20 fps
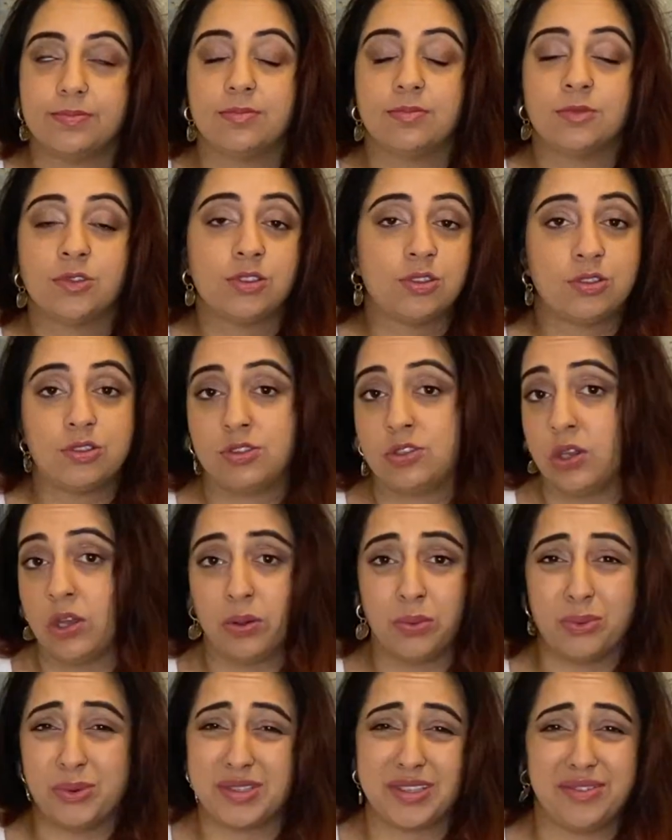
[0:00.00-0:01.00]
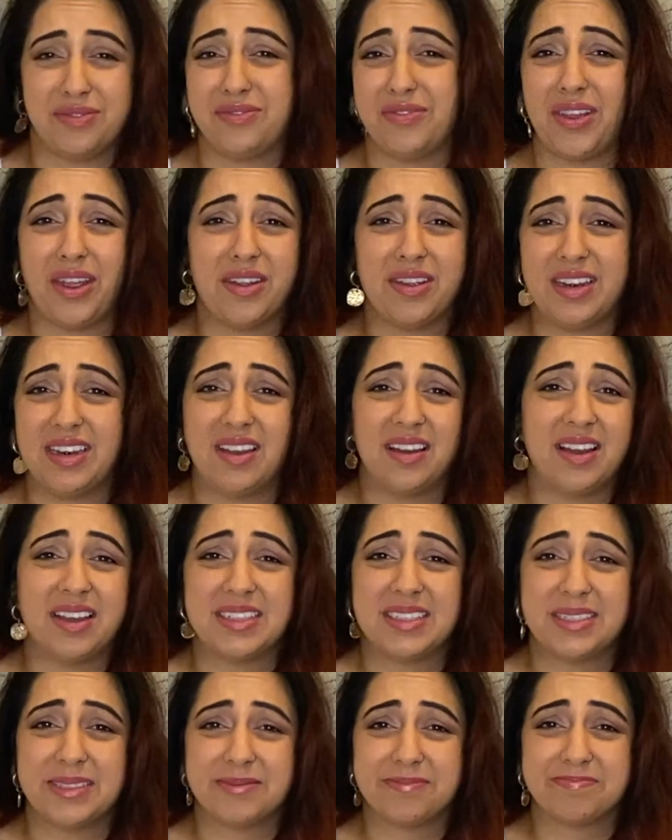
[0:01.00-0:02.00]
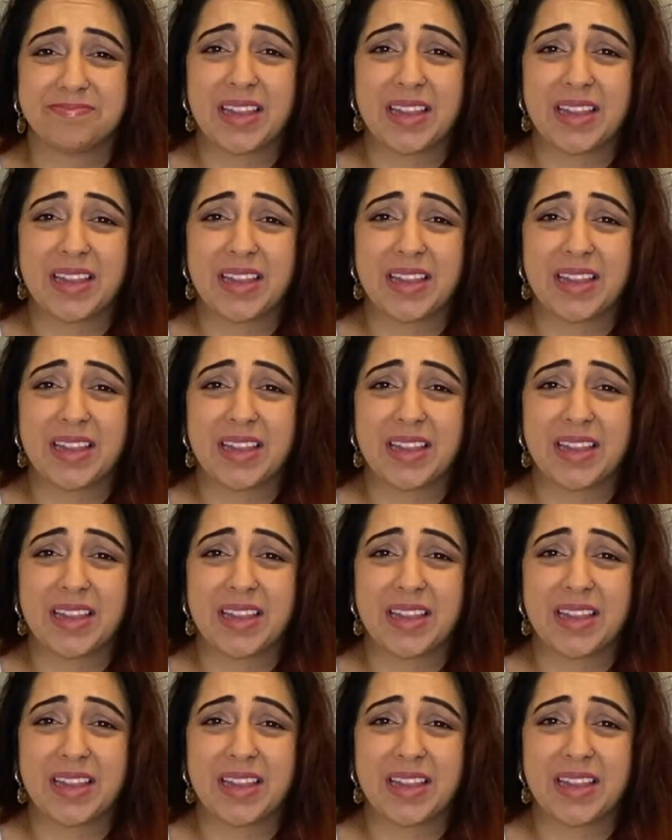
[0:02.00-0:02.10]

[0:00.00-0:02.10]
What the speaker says: So it wasn't very nice.